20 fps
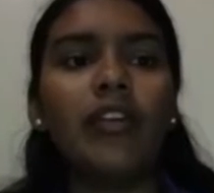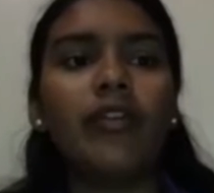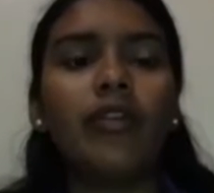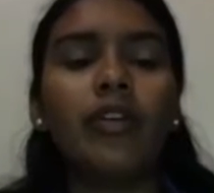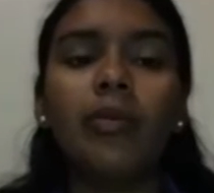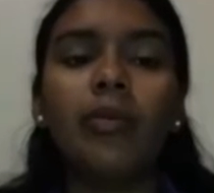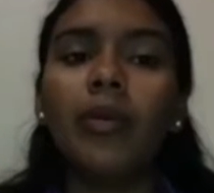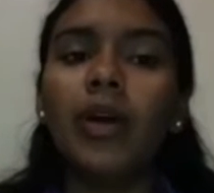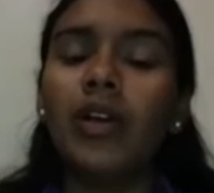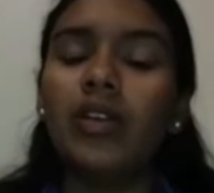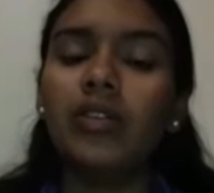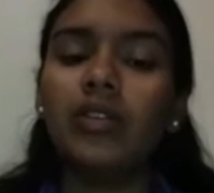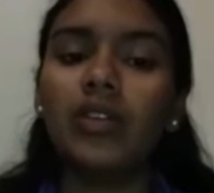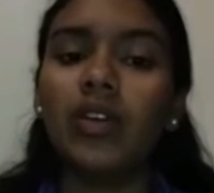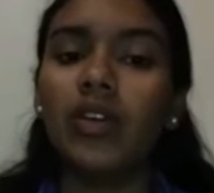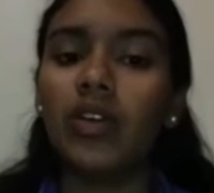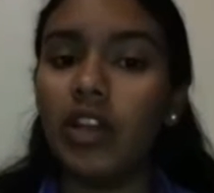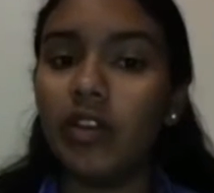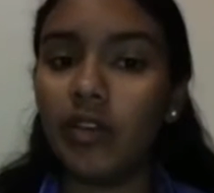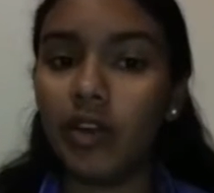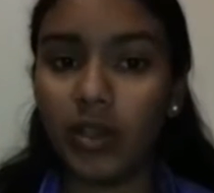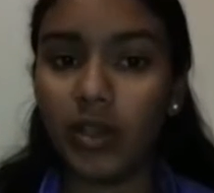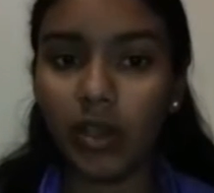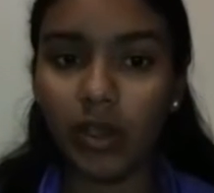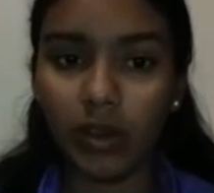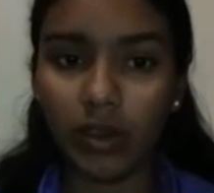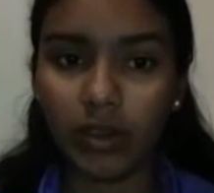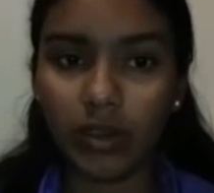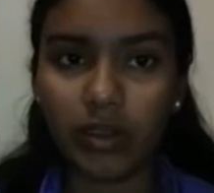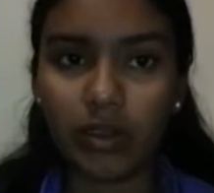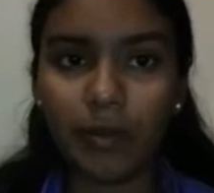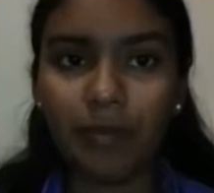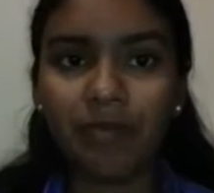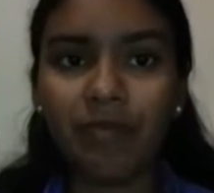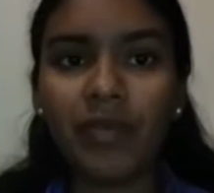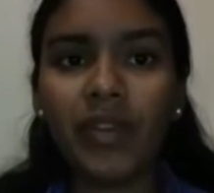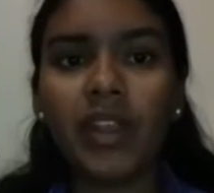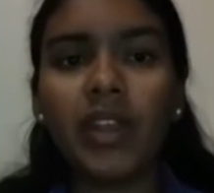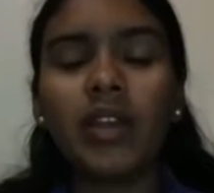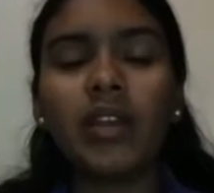last for months or even years.
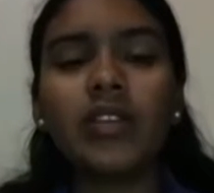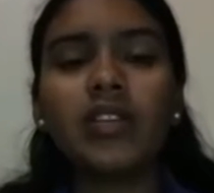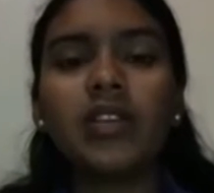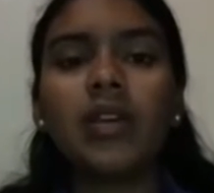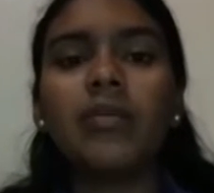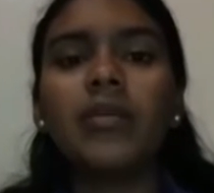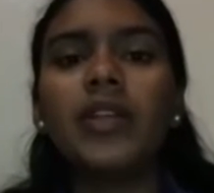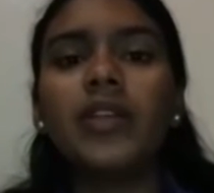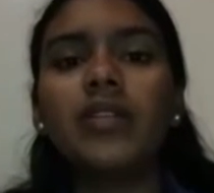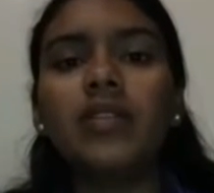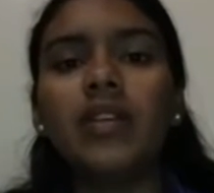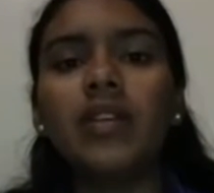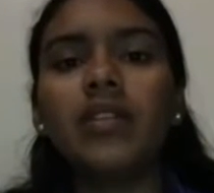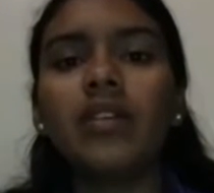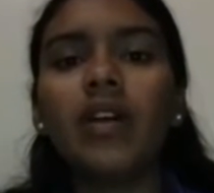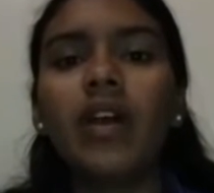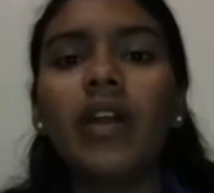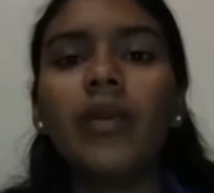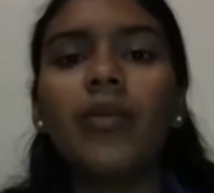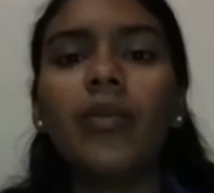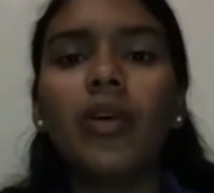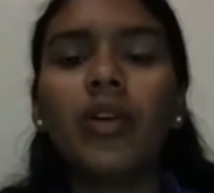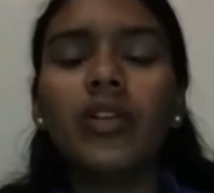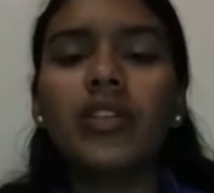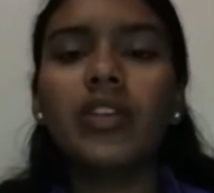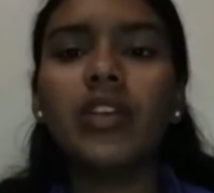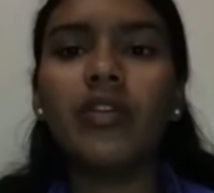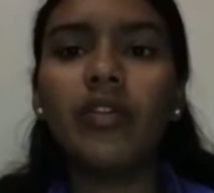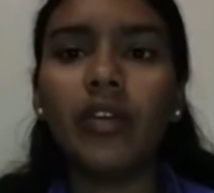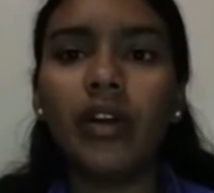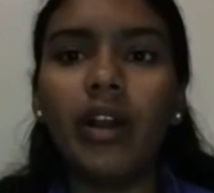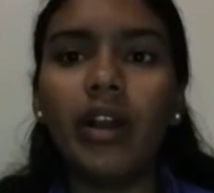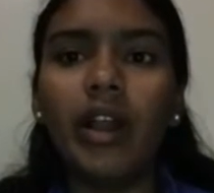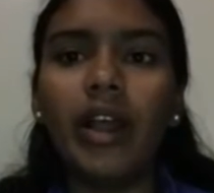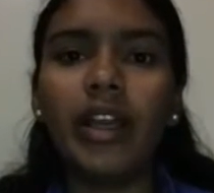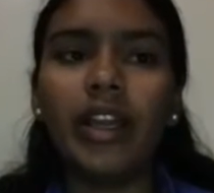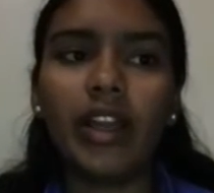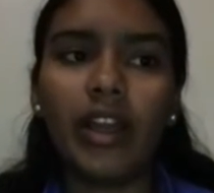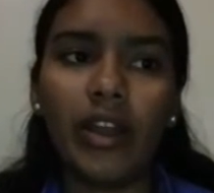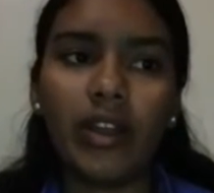Some diseases are more severe
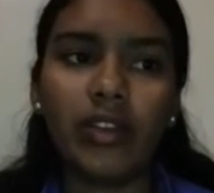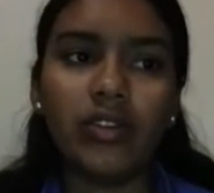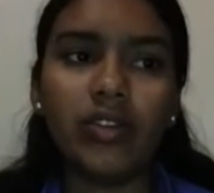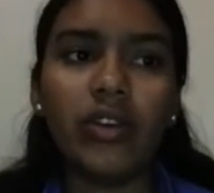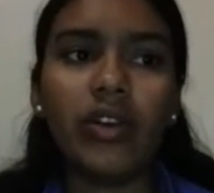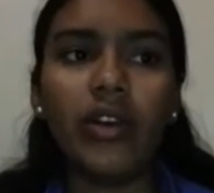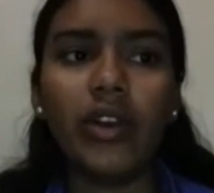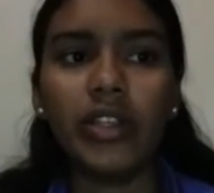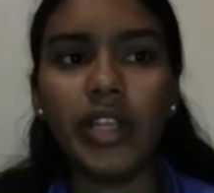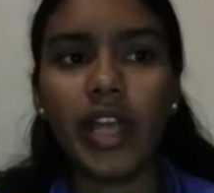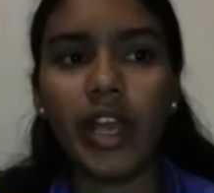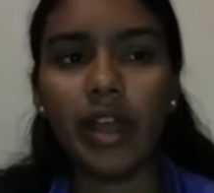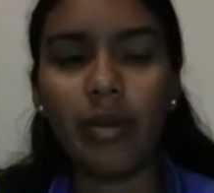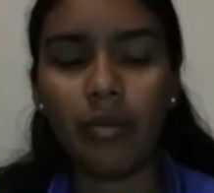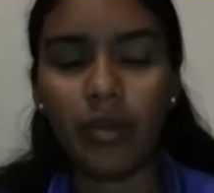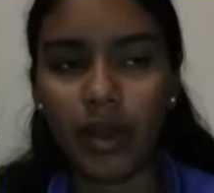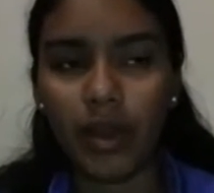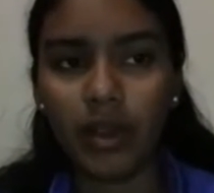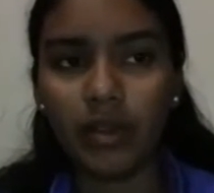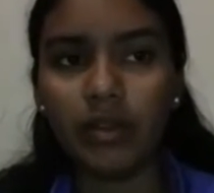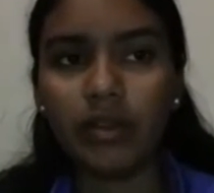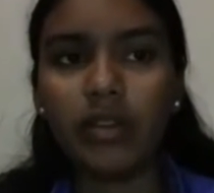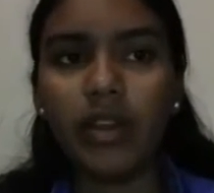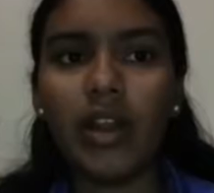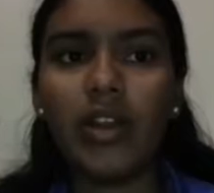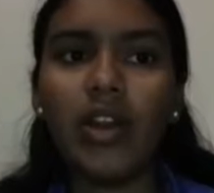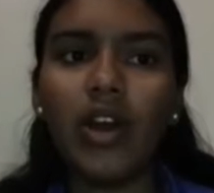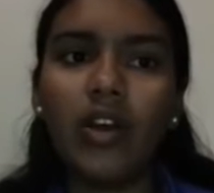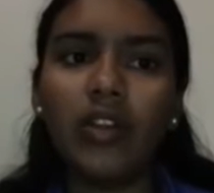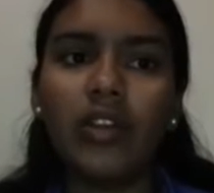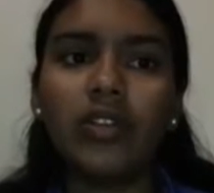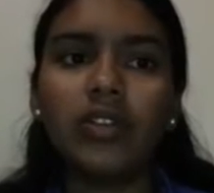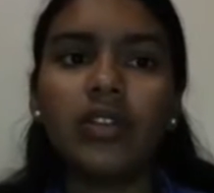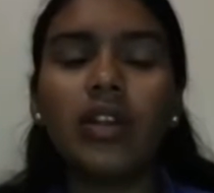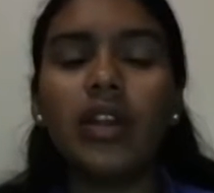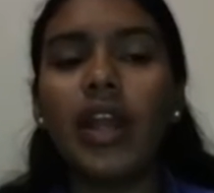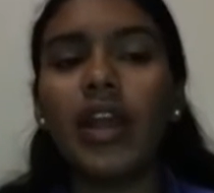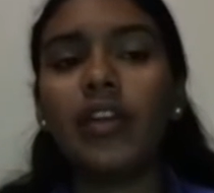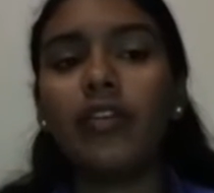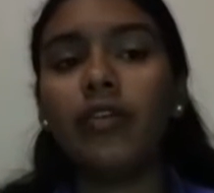like cancer or diabetes than
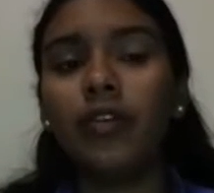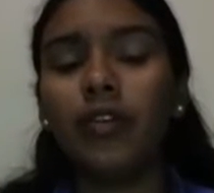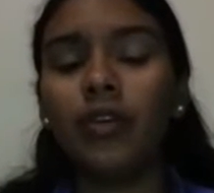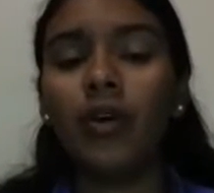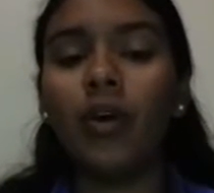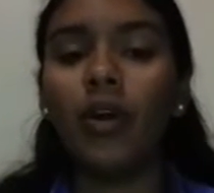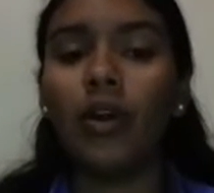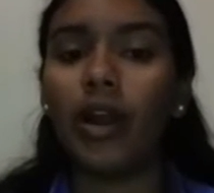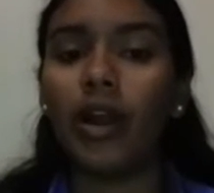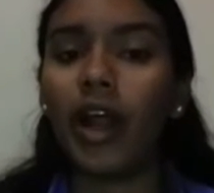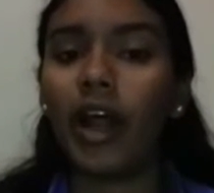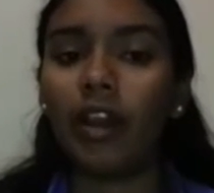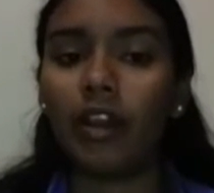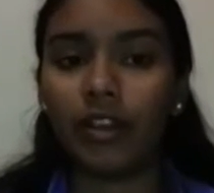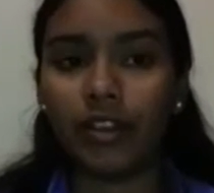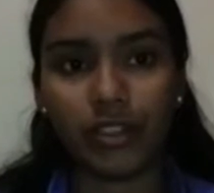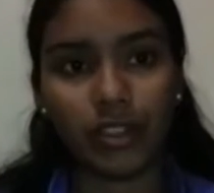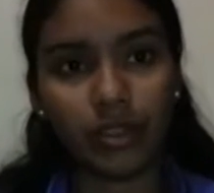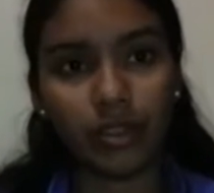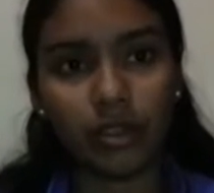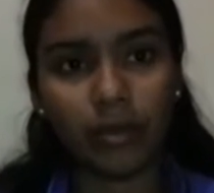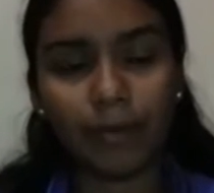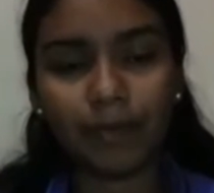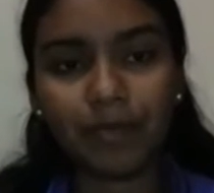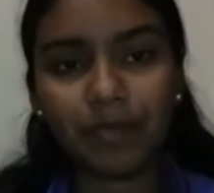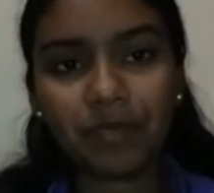others like flu or allergies.